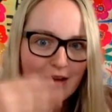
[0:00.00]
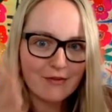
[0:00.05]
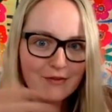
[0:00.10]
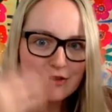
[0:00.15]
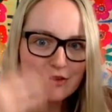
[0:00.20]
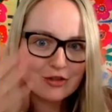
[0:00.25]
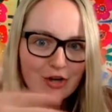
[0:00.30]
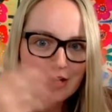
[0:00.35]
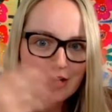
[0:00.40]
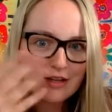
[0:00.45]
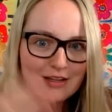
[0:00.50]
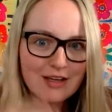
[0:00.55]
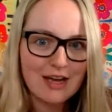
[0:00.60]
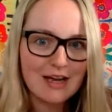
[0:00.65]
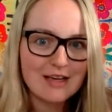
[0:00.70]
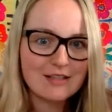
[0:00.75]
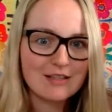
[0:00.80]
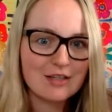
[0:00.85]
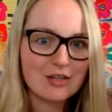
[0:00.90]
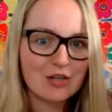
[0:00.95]
chocolate
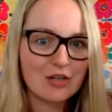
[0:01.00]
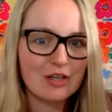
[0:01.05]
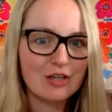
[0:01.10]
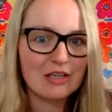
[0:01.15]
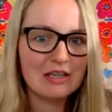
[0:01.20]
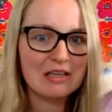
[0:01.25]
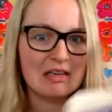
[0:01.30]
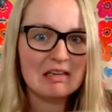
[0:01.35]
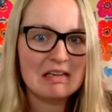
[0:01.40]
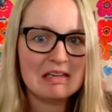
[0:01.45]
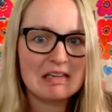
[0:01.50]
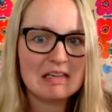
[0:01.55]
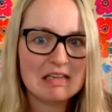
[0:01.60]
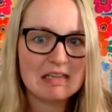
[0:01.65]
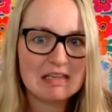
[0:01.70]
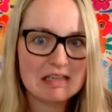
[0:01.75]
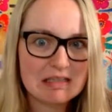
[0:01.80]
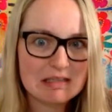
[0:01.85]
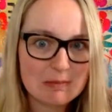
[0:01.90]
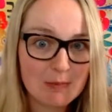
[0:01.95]
as he could in
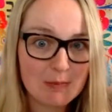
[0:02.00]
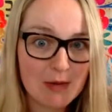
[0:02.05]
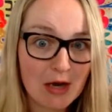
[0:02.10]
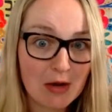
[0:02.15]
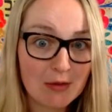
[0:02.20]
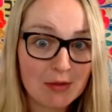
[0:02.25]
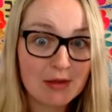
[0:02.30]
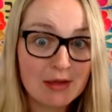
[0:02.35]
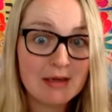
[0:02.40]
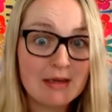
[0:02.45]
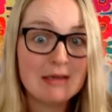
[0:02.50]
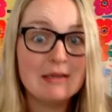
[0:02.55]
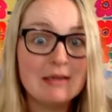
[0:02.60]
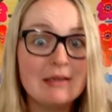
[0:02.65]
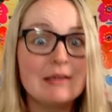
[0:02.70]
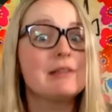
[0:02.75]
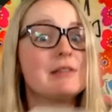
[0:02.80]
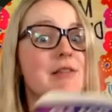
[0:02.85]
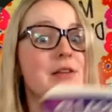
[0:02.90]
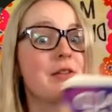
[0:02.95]
his mouth.
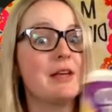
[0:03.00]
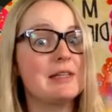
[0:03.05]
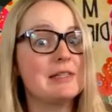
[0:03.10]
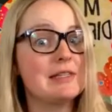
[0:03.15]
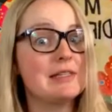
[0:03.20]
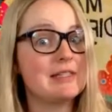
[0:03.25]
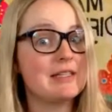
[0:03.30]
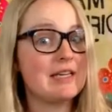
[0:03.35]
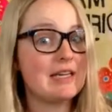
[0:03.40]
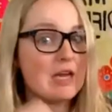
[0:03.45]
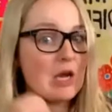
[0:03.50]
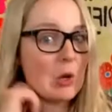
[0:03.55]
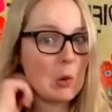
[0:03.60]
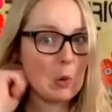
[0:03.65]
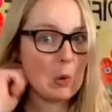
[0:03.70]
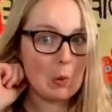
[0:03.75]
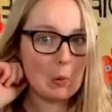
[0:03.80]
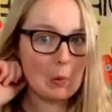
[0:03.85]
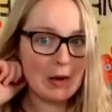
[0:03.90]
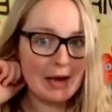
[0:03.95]
So let's see
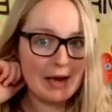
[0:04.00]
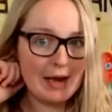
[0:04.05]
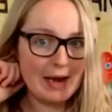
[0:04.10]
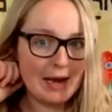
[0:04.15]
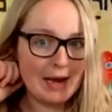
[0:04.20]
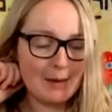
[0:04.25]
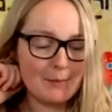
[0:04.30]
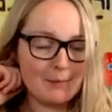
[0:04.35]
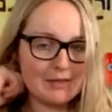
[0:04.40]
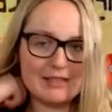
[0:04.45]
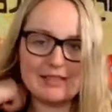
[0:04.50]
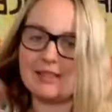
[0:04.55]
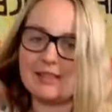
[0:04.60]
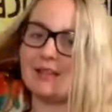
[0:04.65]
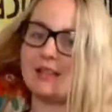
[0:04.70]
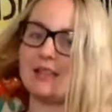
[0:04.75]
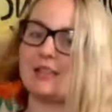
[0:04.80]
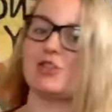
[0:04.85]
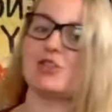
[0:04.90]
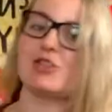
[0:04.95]
what happens in
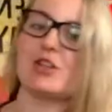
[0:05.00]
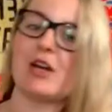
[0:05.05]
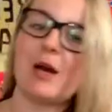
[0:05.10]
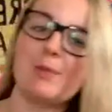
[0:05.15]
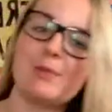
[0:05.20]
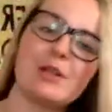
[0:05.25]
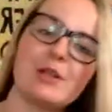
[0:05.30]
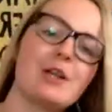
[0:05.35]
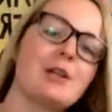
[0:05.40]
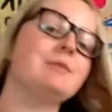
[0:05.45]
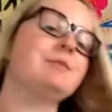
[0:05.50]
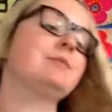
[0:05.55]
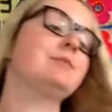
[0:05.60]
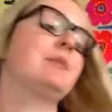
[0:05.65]
this chapter.